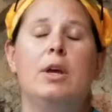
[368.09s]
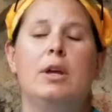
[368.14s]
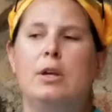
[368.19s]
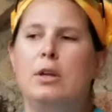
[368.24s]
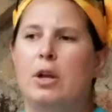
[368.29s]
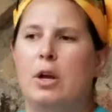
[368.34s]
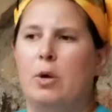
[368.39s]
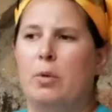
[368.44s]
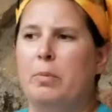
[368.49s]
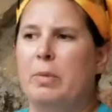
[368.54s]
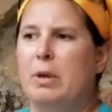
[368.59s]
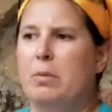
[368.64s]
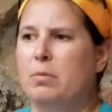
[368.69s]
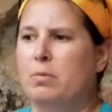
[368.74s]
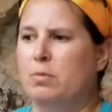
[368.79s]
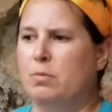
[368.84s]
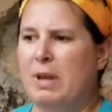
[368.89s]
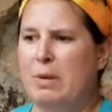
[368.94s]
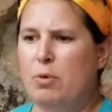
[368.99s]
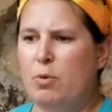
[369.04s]
You know,
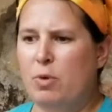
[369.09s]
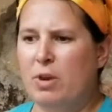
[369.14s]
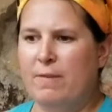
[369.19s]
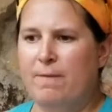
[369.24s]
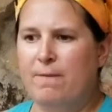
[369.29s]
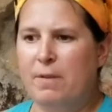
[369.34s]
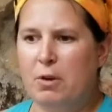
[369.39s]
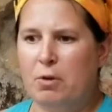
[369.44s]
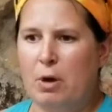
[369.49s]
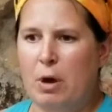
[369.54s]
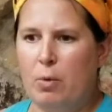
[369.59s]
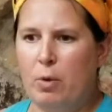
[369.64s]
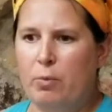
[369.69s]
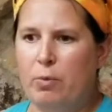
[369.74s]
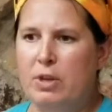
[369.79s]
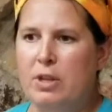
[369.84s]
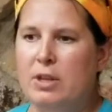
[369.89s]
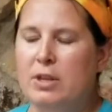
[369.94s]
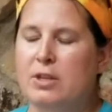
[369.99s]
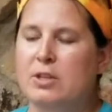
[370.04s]
maybe we can figure out what
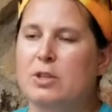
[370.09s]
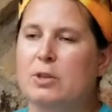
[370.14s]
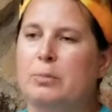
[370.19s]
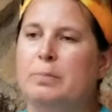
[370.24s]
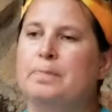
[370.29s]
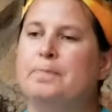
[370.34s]
we need to do.